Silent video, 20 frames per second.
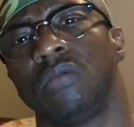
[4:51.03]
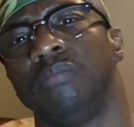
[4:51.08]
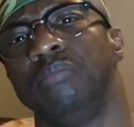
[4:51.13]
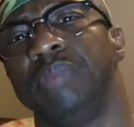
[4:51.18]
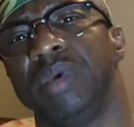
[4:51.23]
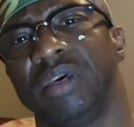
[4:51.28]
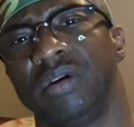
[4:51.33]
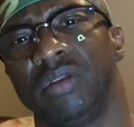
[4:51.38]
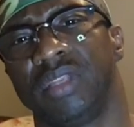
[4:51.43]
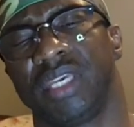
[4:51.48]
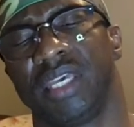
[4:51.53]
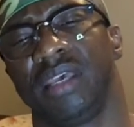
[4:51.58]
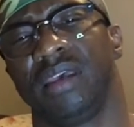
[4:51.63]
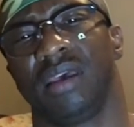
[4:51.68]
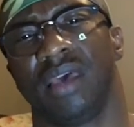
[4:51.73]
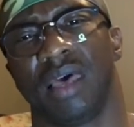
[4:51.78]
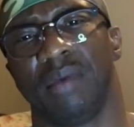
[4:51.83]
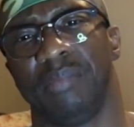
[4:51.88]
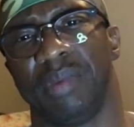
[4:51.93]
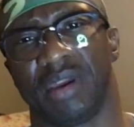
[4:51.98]
building
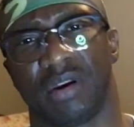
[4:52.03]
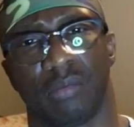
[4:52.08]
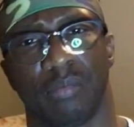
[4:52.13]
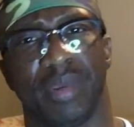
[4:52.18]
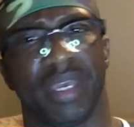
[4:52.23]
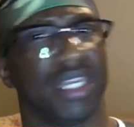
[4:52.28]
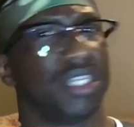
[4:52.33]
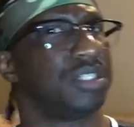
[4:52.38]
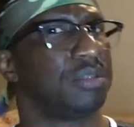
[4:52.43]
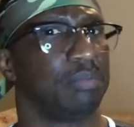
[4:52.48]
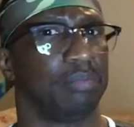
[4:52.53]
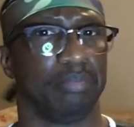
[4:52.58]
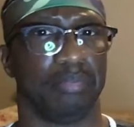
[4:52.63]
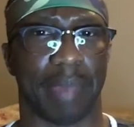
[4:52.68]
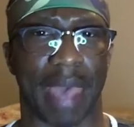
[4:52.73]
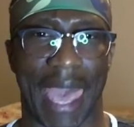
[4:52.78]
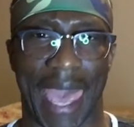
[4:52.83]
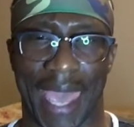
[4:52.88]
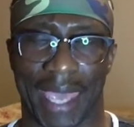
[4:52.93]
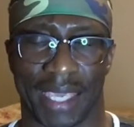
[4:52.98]
a better bench
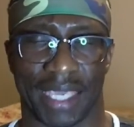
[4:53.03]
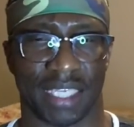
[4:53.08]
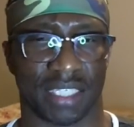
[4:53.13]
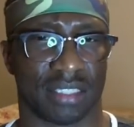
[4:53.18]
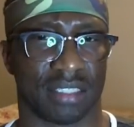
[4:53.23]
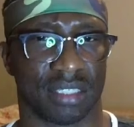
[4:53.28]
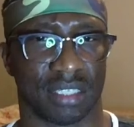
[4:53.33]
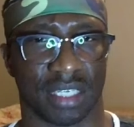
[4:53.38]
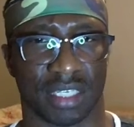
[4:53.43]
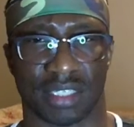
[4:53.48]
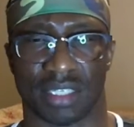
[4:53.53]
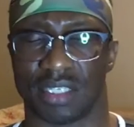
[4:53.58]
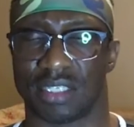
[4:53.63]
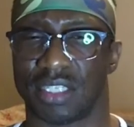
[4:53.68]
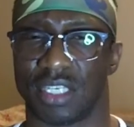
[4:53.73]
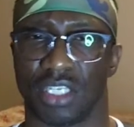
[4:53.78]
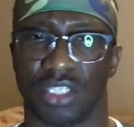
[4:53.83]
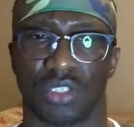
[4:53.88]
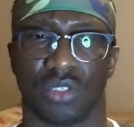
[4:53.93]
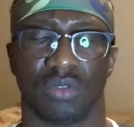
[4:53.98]
back is
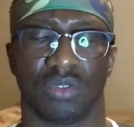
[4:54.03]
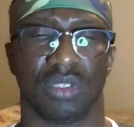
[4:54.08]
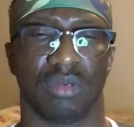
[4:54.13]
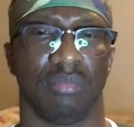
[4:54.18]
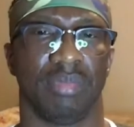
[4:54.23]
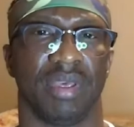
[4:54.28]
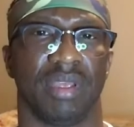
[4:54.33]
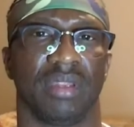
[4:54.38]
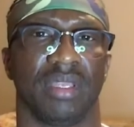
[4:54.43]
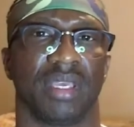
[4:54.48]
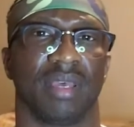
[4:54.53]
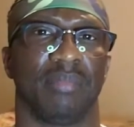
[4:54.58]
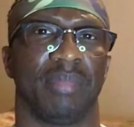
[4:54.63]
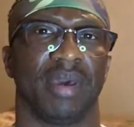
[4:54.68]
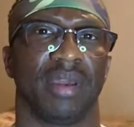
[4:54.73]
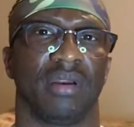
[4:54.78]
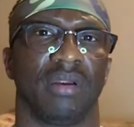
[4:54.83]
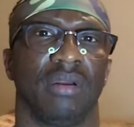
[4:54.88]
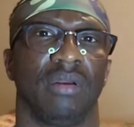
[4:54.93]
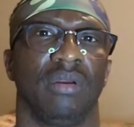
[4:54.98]
essential to building a
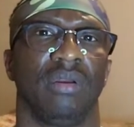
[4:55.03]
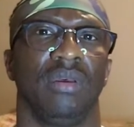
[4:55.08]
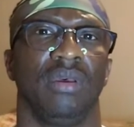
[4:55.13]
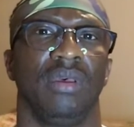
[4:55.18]
better